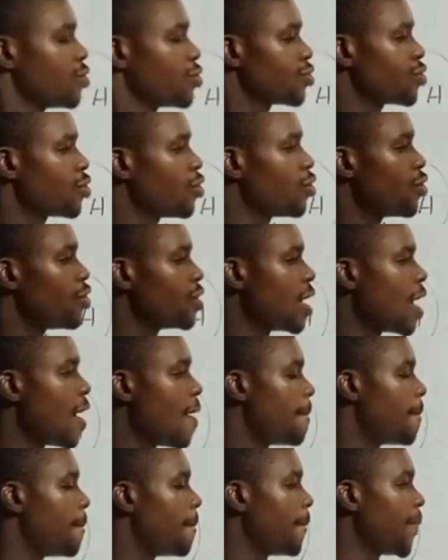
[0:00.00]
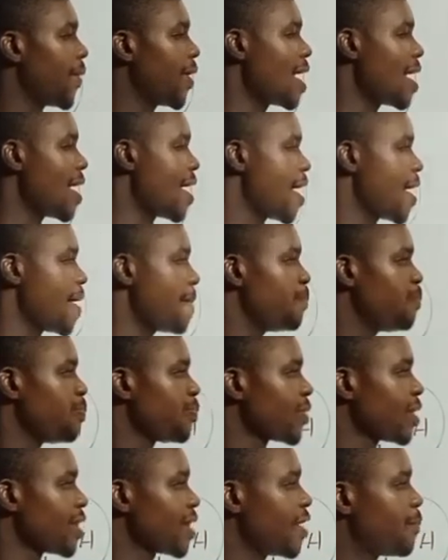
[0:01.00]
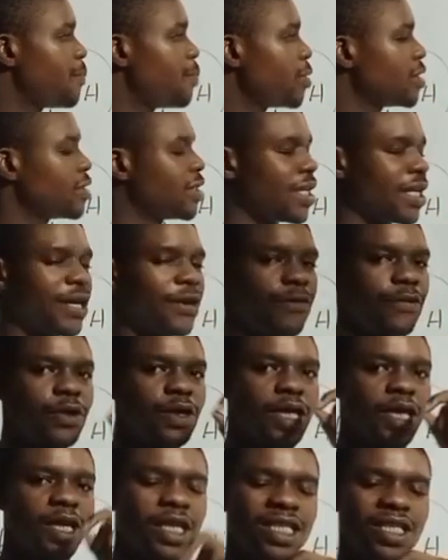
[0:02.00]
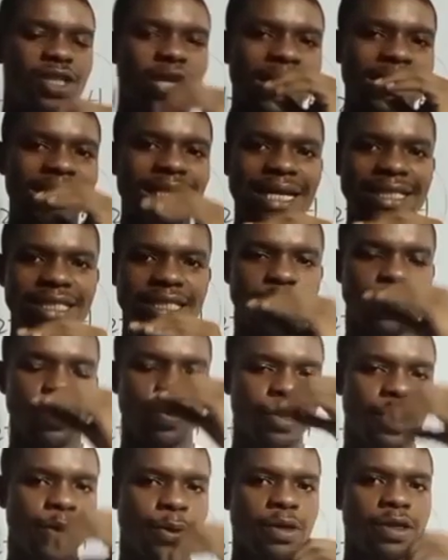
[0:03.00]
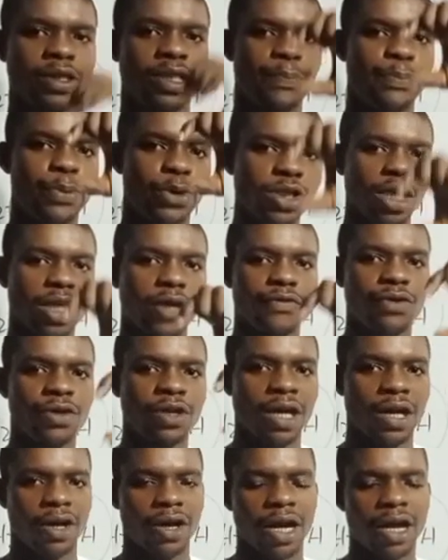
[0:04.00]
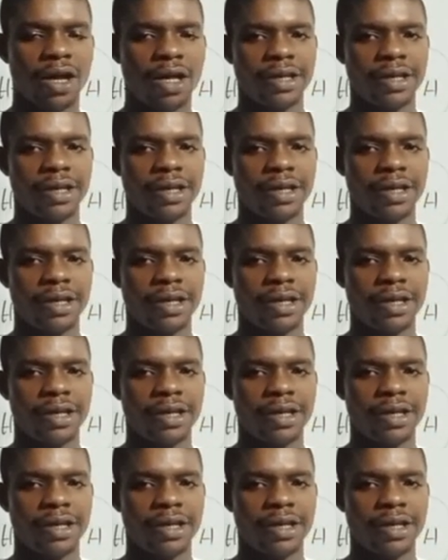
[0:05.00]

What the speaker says: So now, yeah, you can see that the portion of the